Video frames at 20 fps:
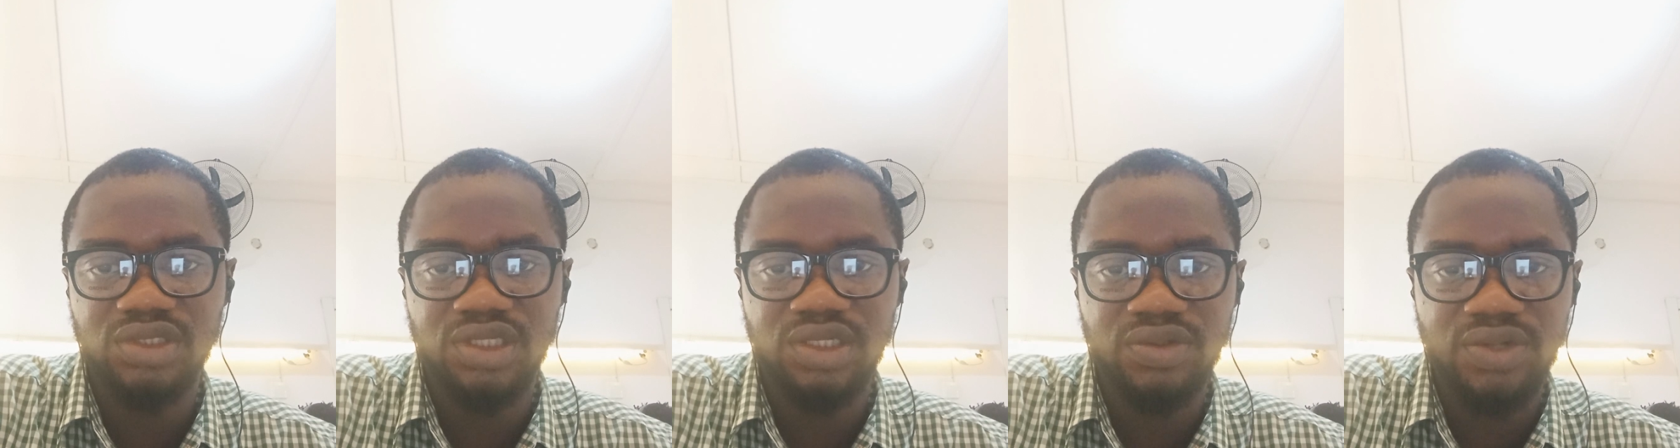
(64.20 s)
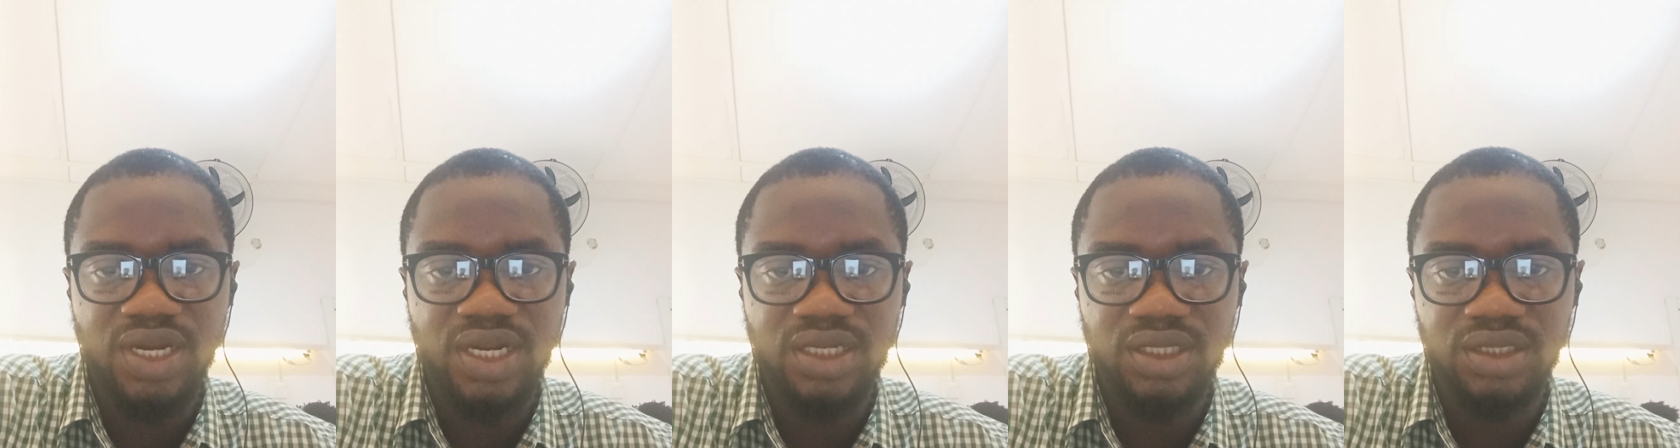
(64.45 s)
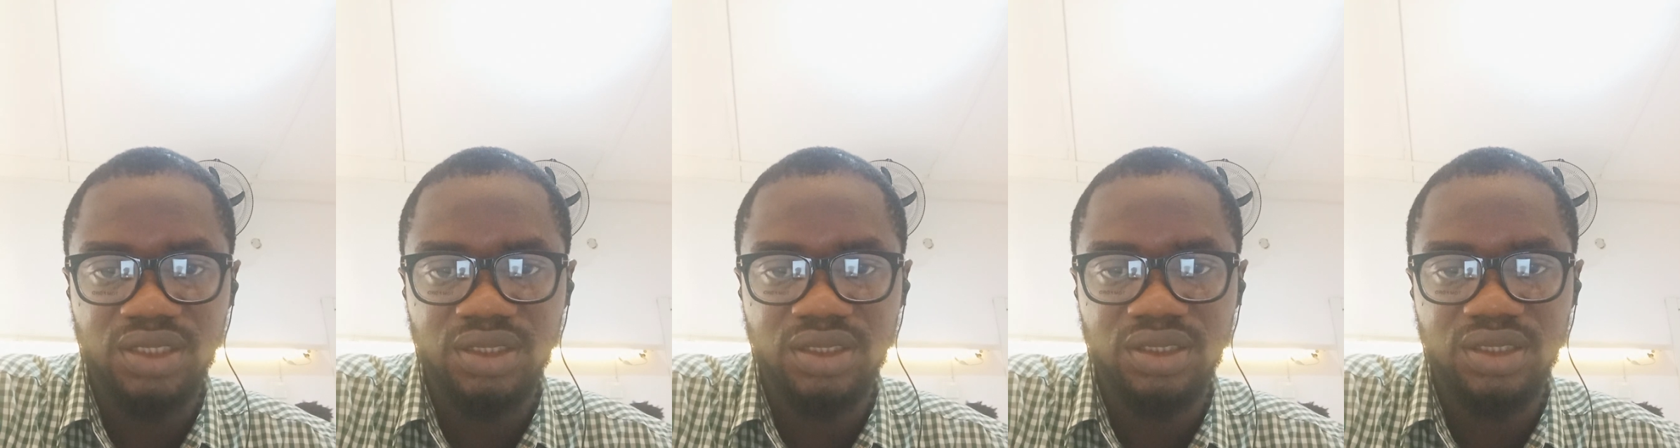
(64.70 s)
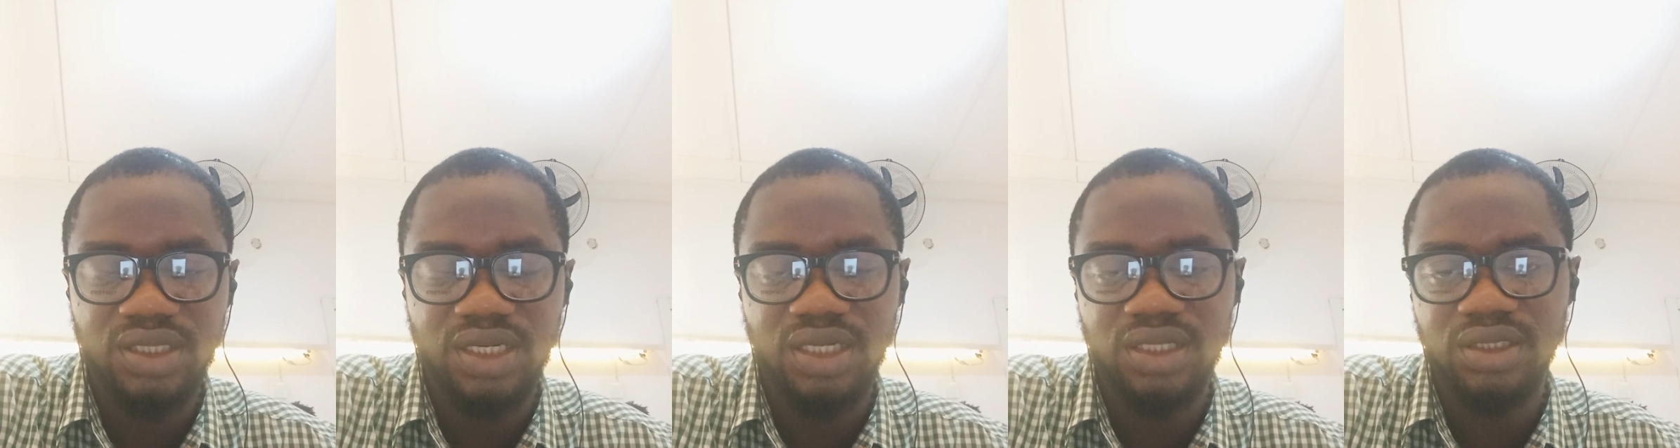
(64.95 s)

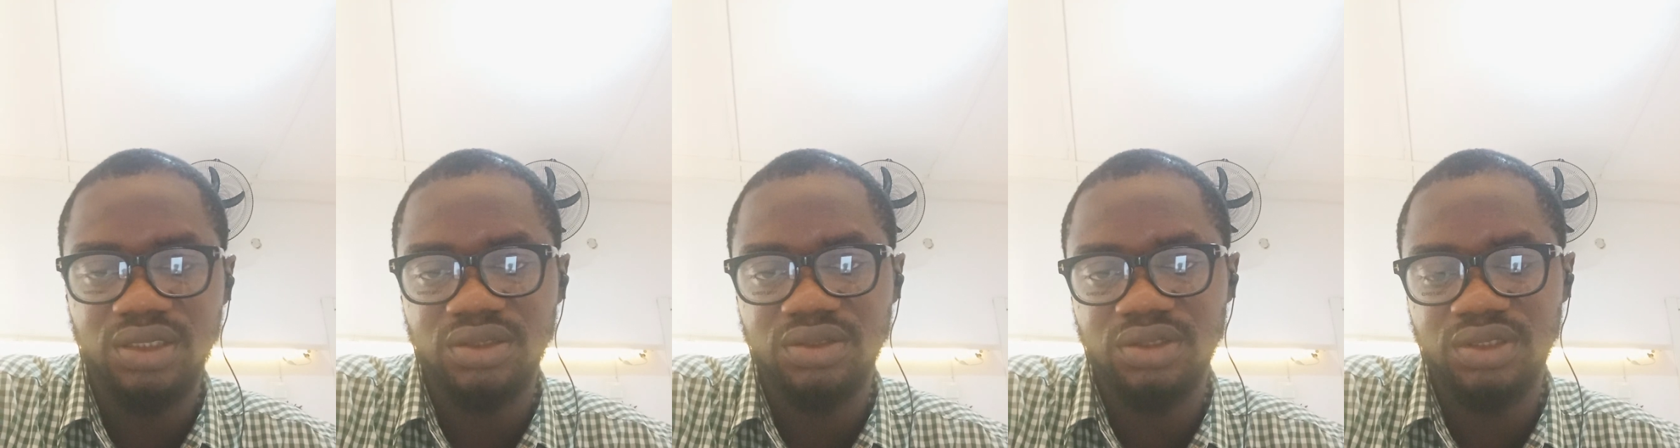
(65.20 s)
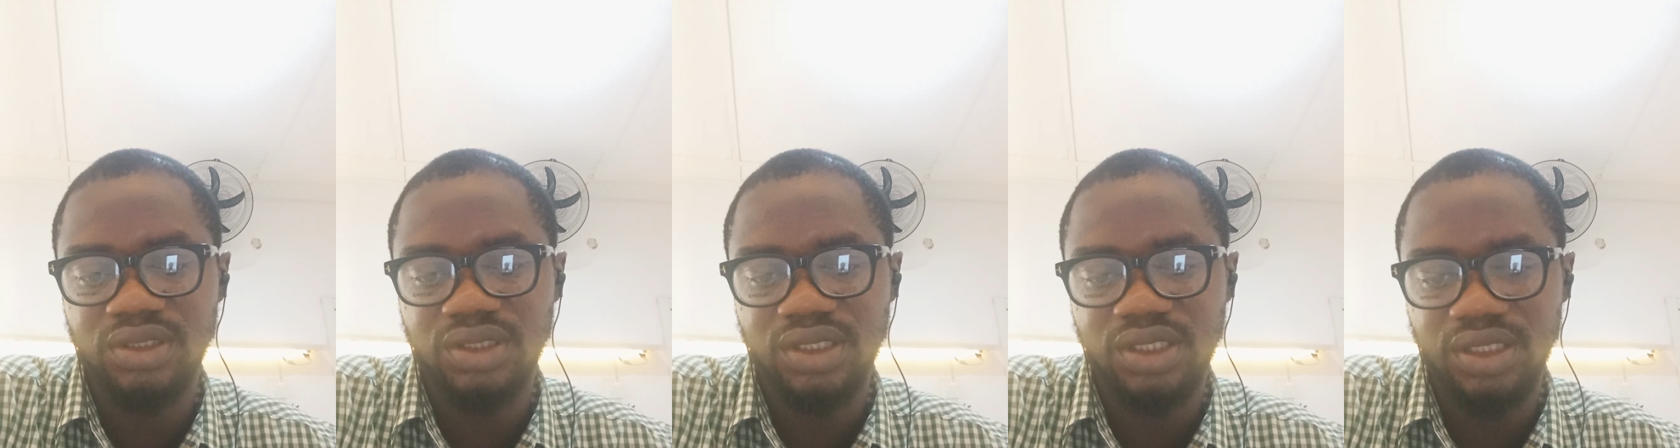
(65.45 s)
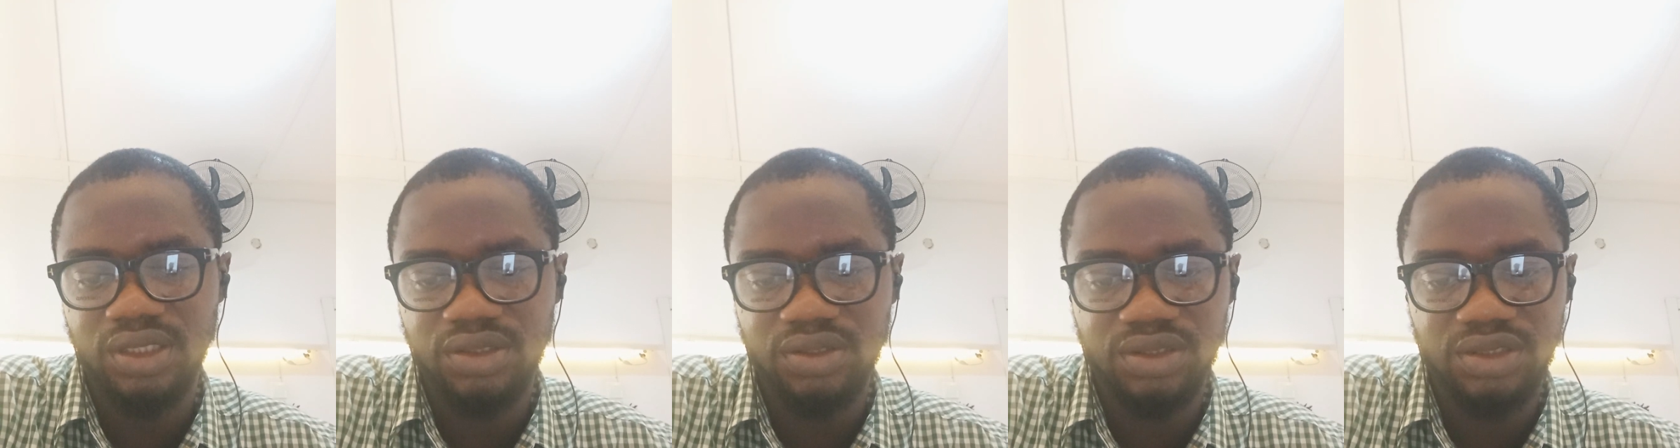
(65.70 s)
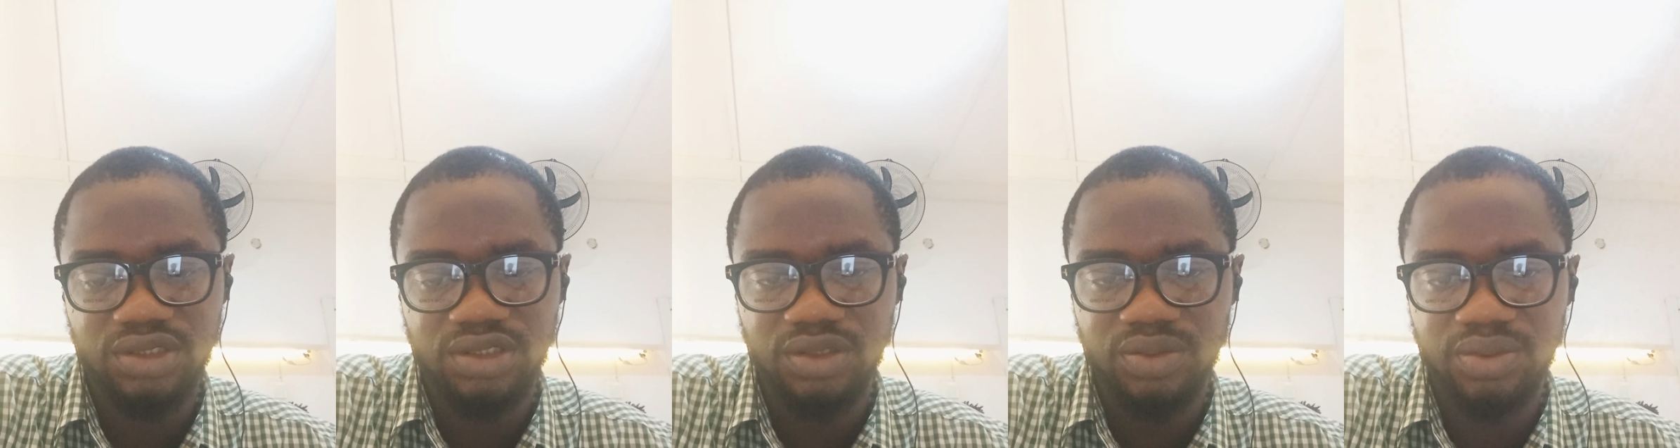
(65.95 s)
tyranny can lead to
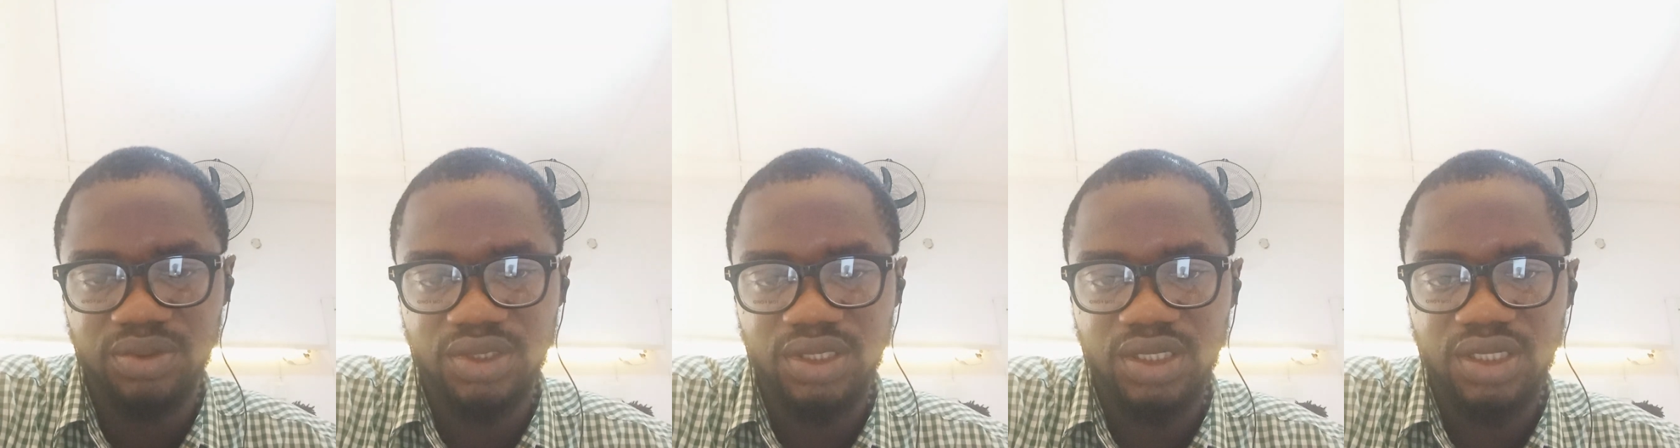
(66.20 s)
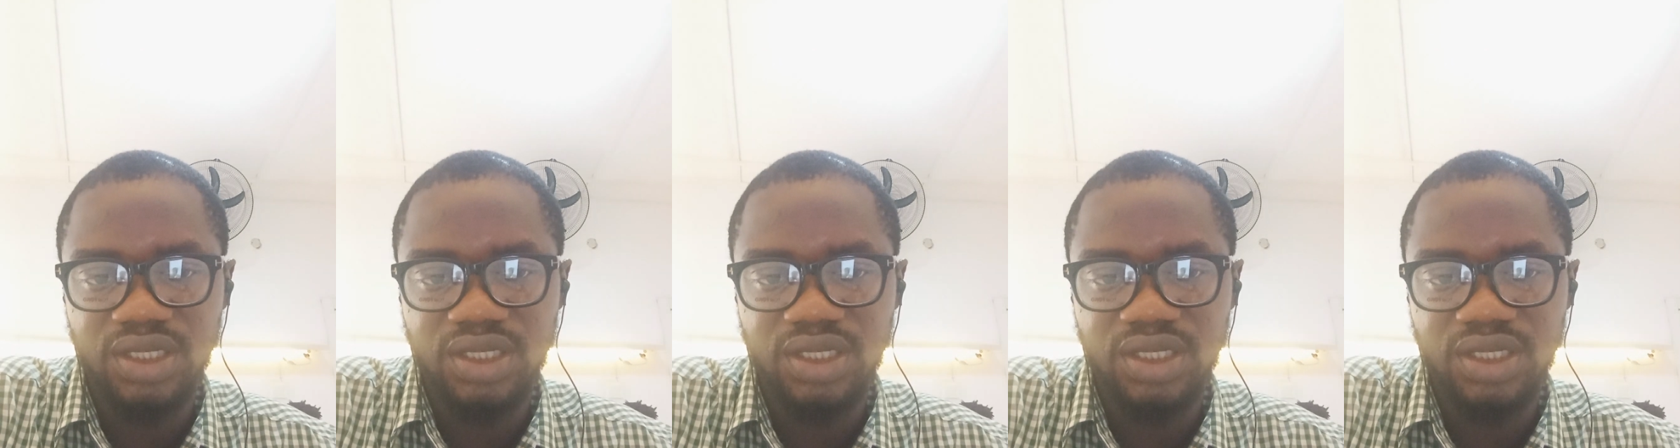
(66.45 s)
dictatorship